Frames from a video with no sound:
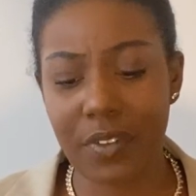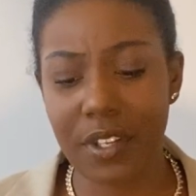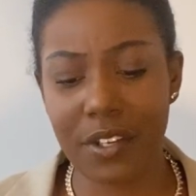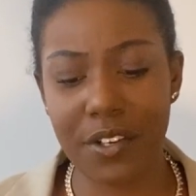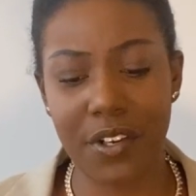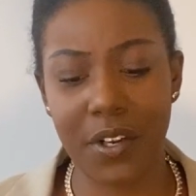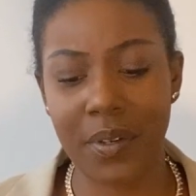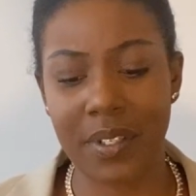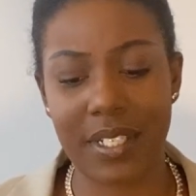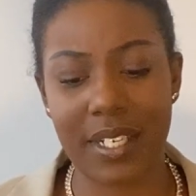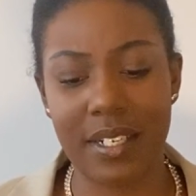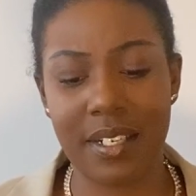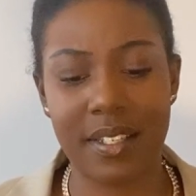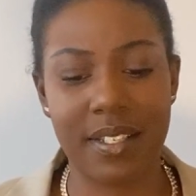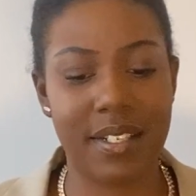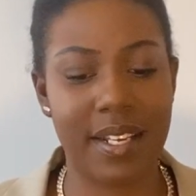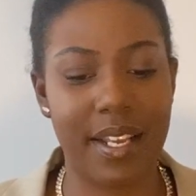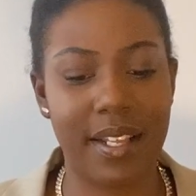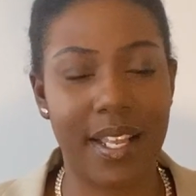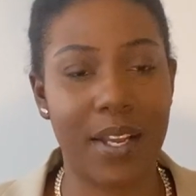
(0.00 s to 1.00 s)
you know, at the end of the
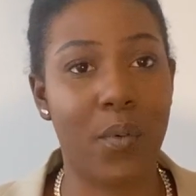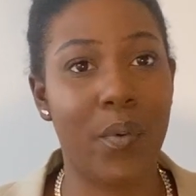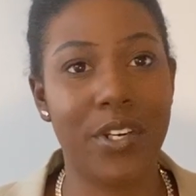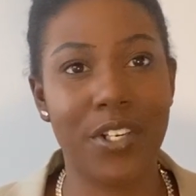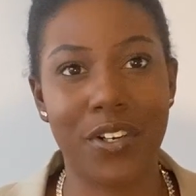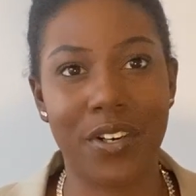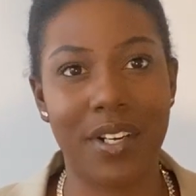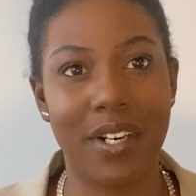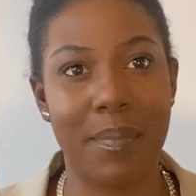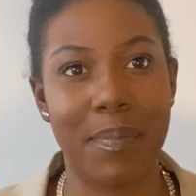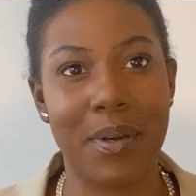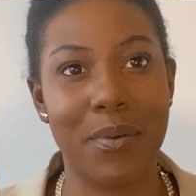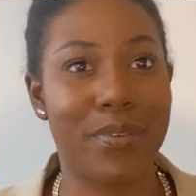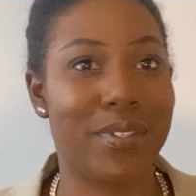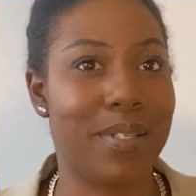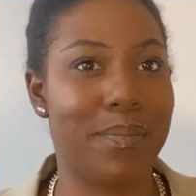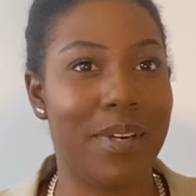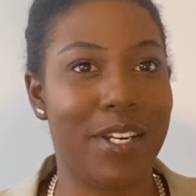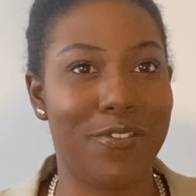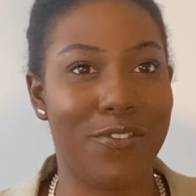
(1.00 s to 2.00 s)
day, like, when you're going to be with
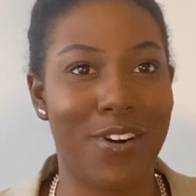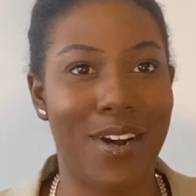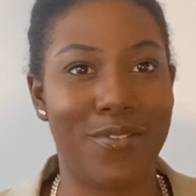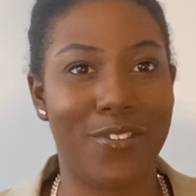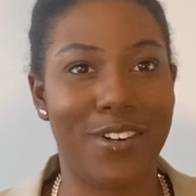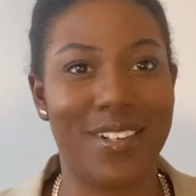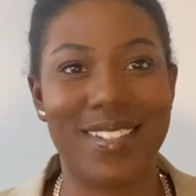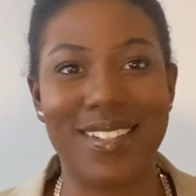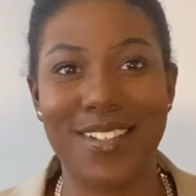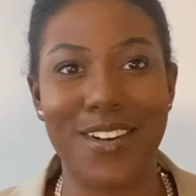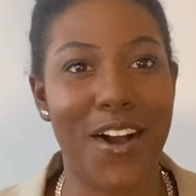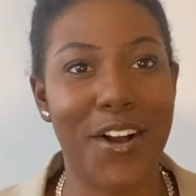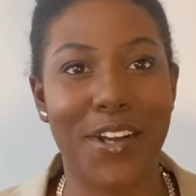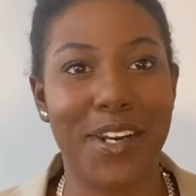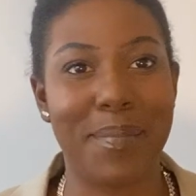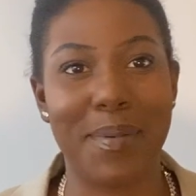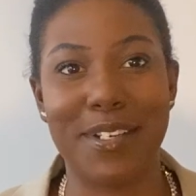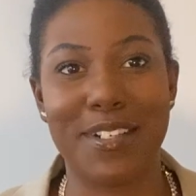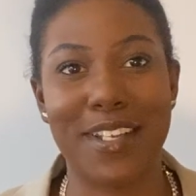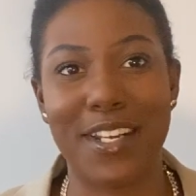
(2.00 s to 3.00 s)
somebody forever, it's not going
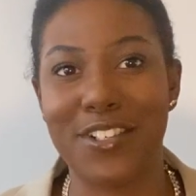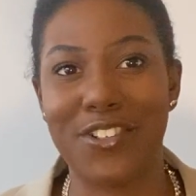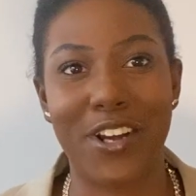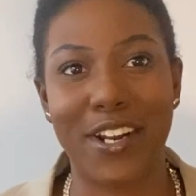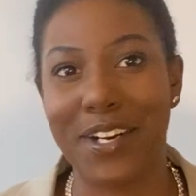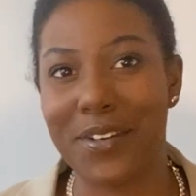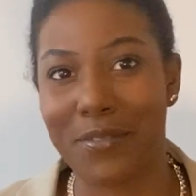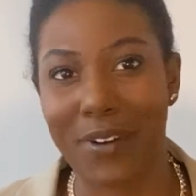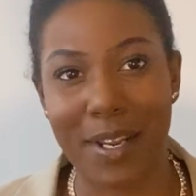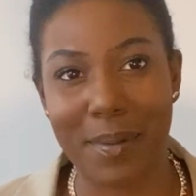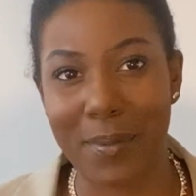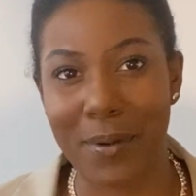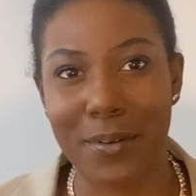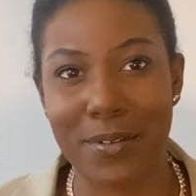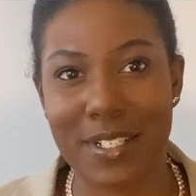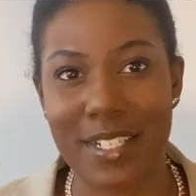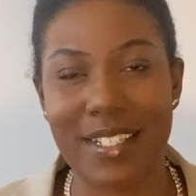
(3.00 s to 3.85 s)
to be sunshine and rainbows.